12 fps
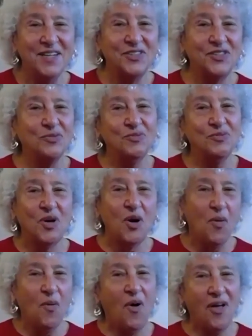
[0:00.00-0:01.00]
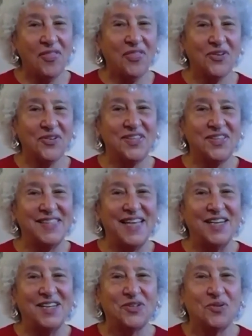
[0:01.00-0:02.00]
to co-author this
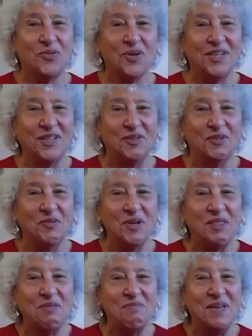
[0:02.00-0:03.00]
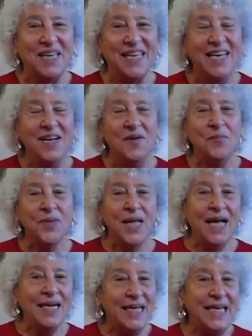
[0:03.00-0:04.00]
editorial with me.
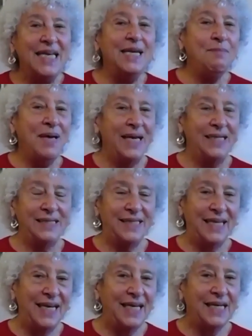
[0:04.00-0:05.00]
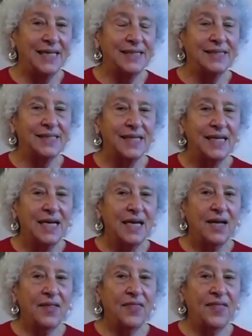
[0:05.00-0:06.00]
And he maintains
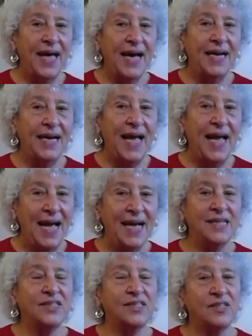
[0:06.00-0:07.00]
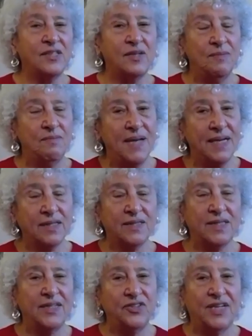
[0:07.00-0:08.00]
that as medical
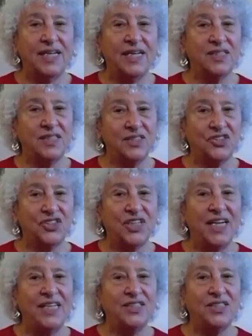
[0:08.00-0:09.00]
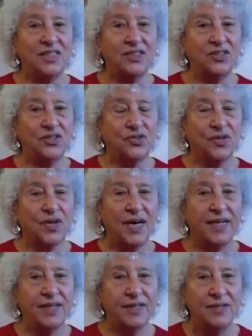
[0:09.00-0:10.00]
education is changing to try
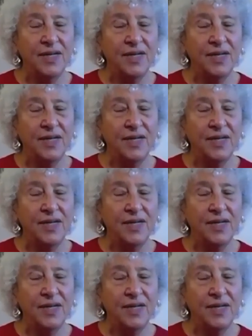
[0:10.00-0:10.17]
to